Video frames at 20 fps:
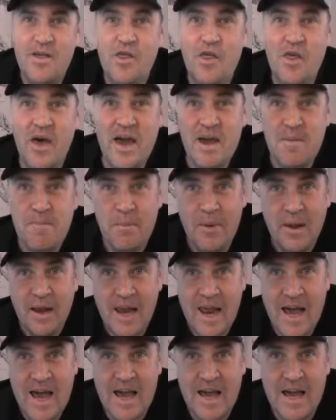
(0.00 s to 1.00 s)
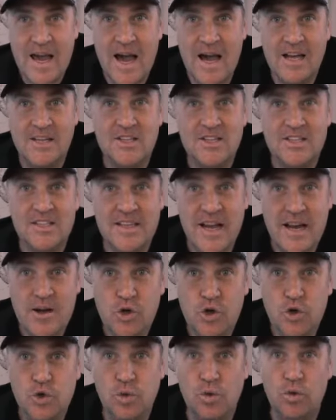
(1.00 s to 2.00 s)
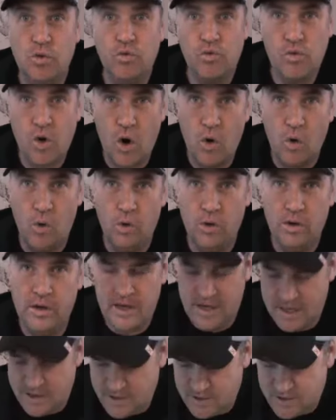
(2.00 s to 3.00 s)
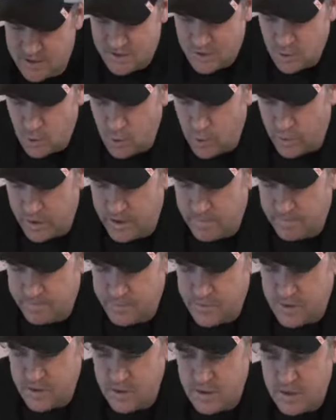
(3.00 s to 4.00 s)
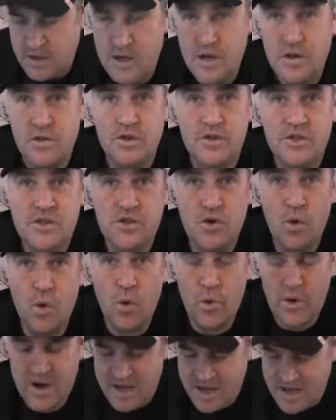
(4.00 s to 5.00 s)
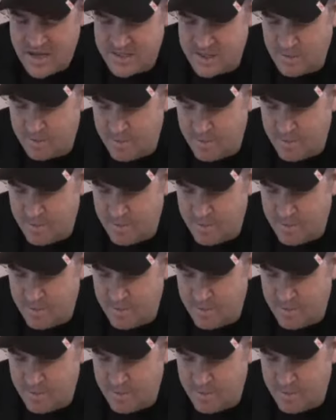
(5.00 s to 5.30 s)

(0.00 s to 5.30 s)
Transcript: they play a central role in the story. The story is